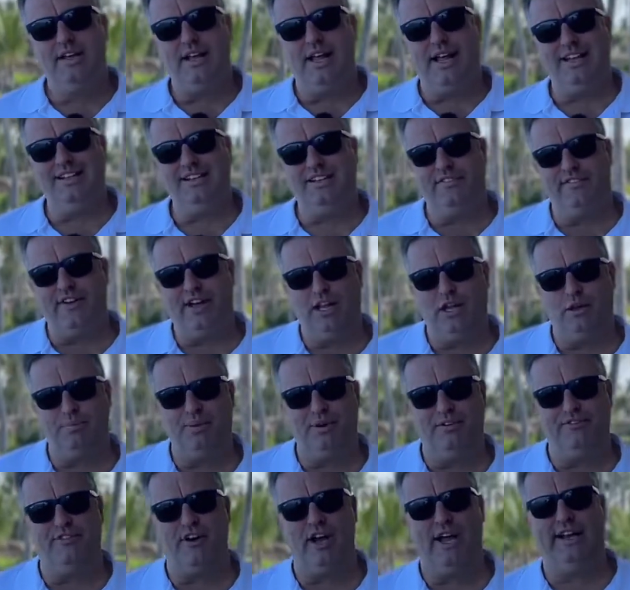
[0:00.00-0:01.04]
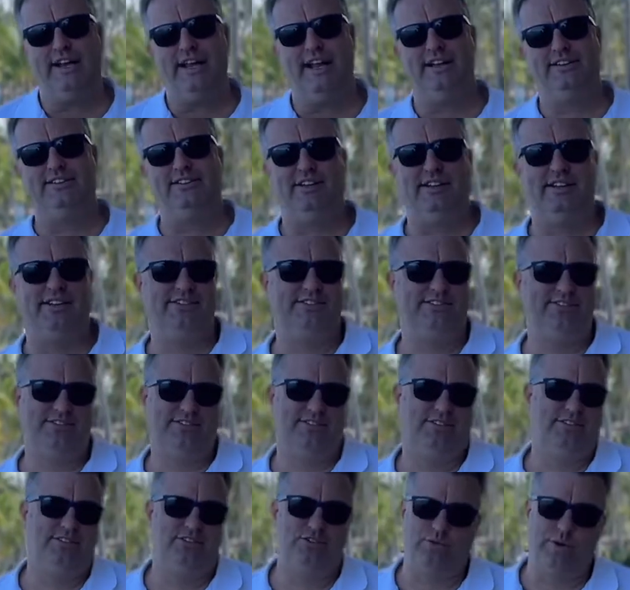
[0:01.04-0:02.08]
And developer financing is
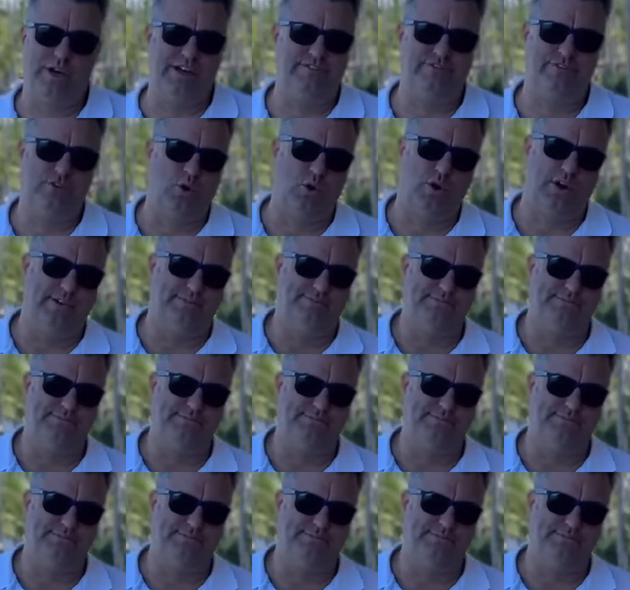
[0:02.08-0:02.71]
straightforward.